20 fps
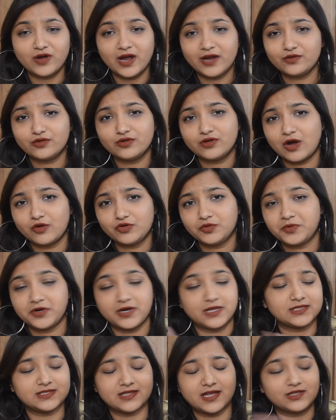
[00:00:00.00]
I don't know how to
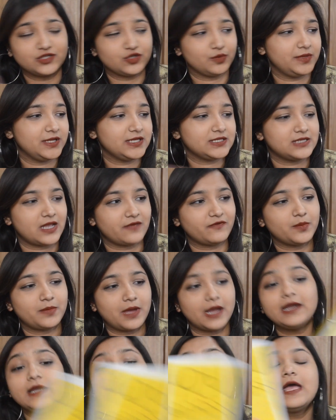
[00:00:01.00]
pronounce that, so please never
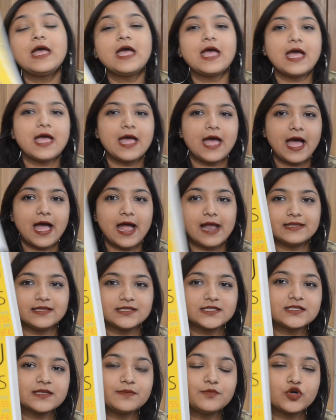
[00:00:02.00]
mind. And
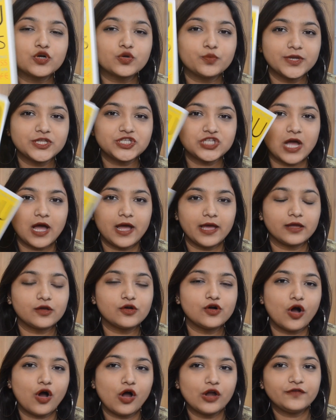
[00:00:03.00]
this is a book which I
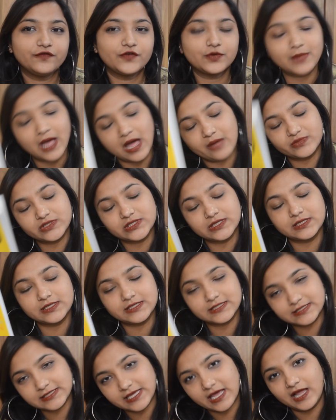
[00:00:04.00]
got from Amazon
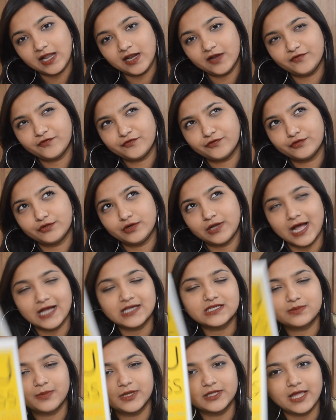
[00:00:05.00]
itself
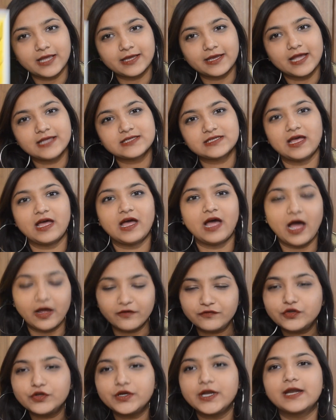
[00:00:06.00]
last month, I guess. I
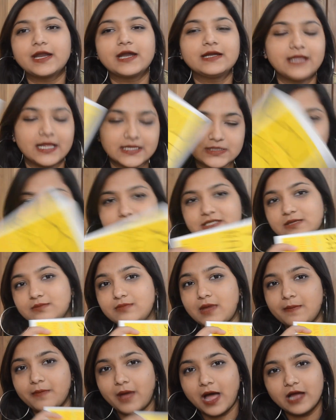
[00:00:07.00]
have to read it, that's why it's in
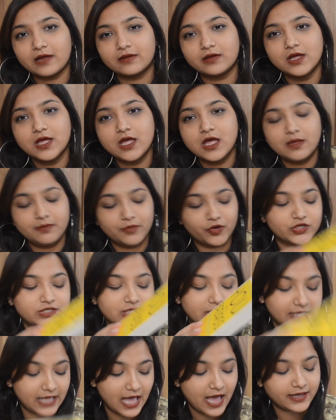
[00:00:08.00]
my bag, because
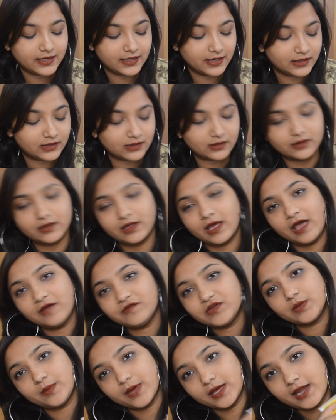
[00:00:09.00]
I carry it
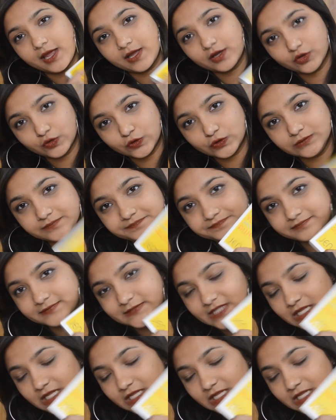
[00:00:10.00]
everywhere I go.